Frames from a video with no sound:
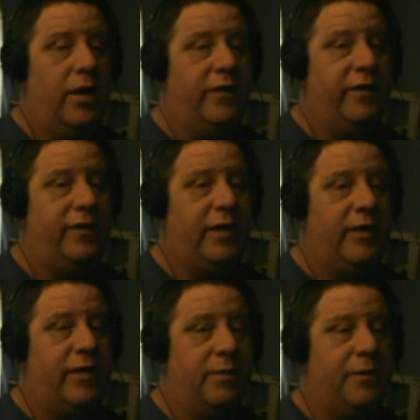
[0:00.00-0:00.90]
As you
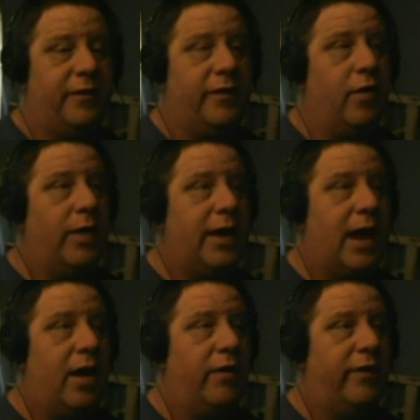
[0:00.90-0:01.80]
see, the temperature is going
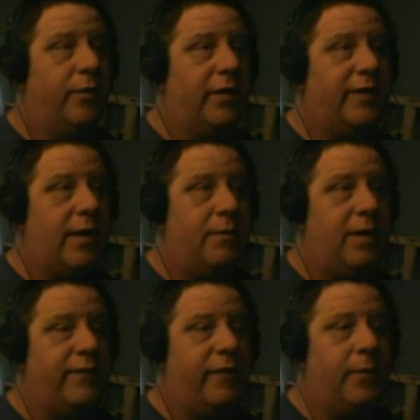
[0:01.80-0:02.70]
down. So what does that
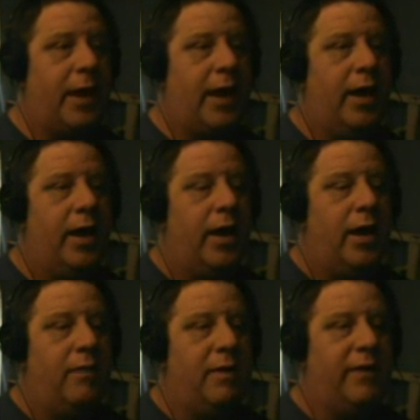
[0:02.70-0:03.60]
mean for me?
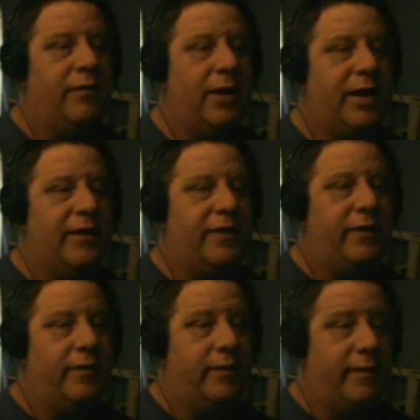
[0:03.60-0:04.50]
It means when it
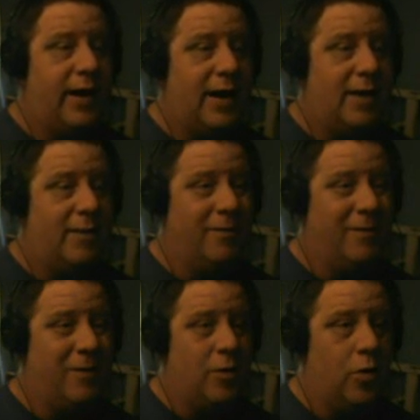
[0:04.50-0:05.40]
gets down
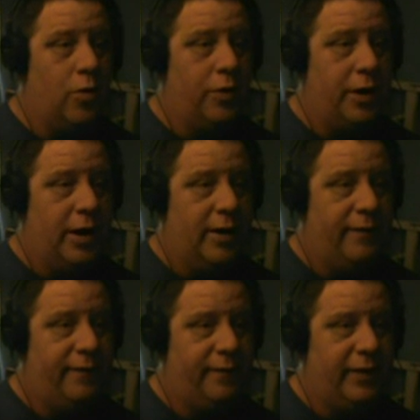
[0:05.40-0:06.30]
cold
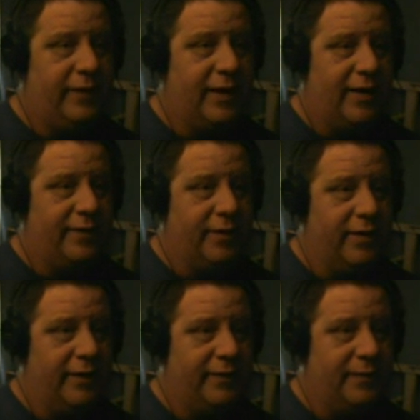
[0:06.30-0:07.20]
enough, these guys are
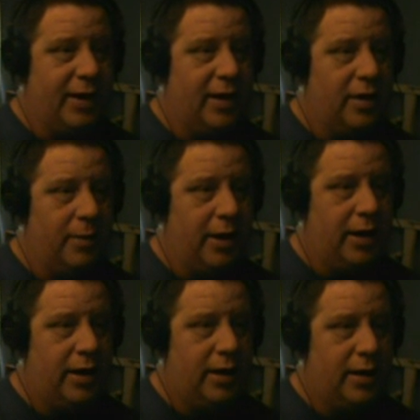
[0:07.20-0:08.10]
aggressive. Hang on a
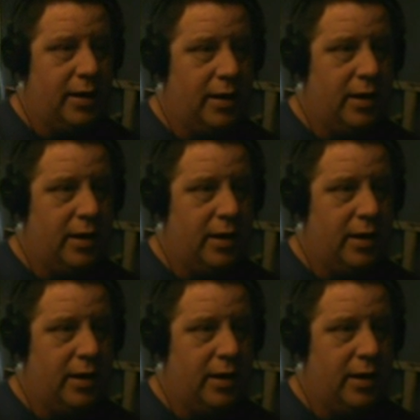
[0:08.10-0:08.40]
minute.